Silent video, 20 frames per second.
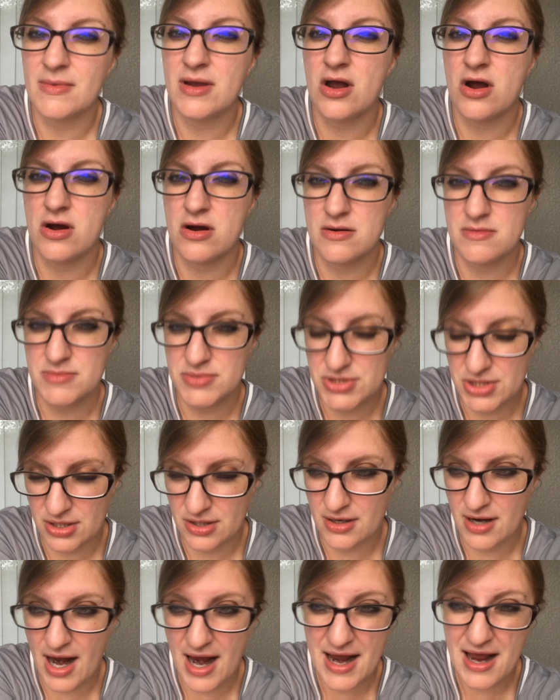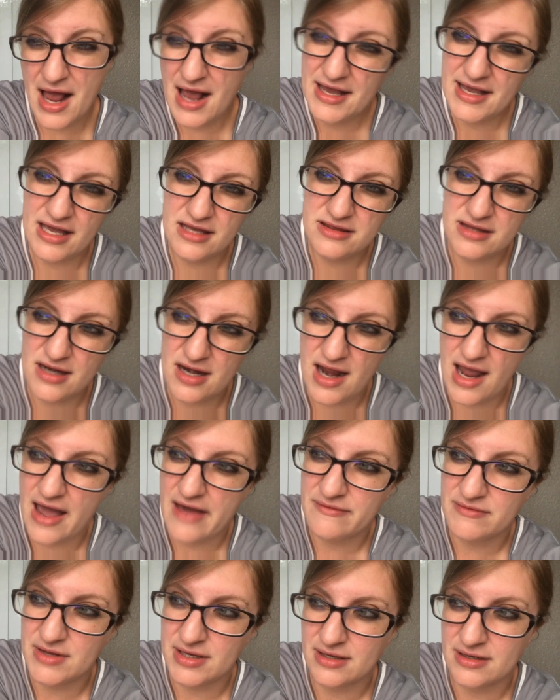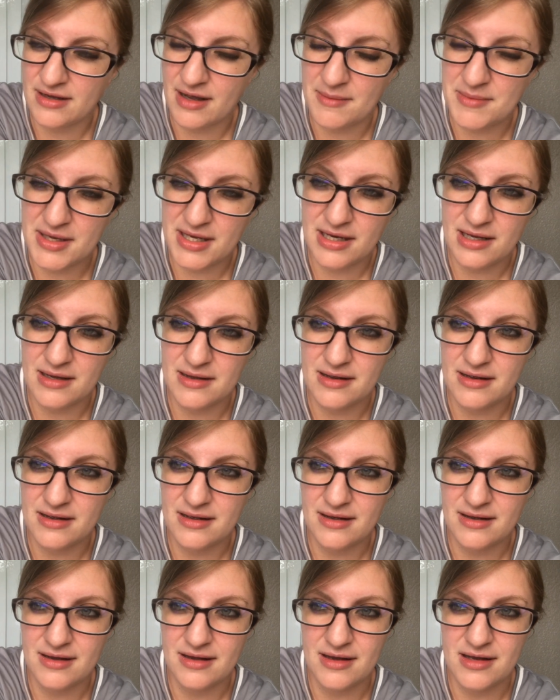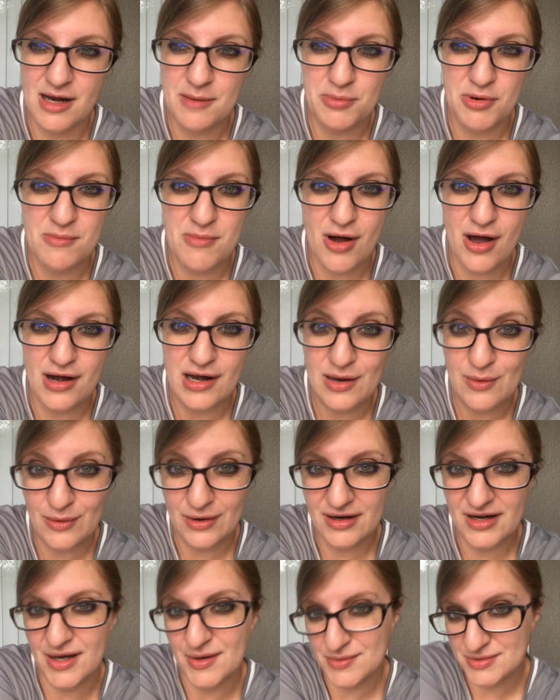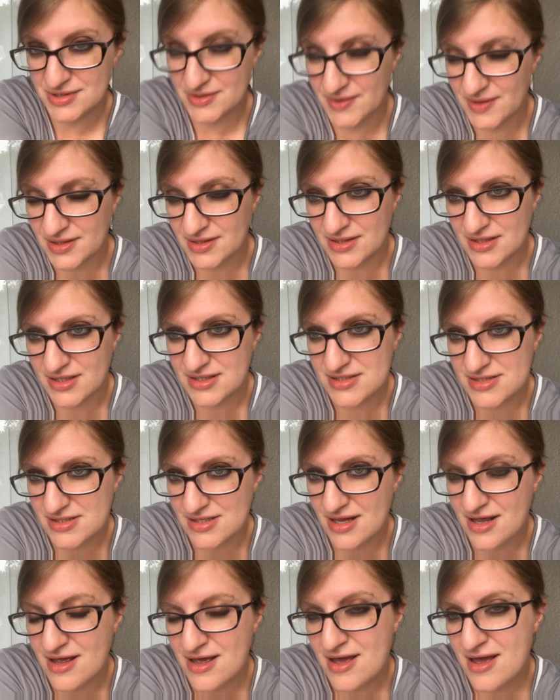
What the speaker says: My arms hurt. I get that I have, like, I'm getting an upper body workout doing this,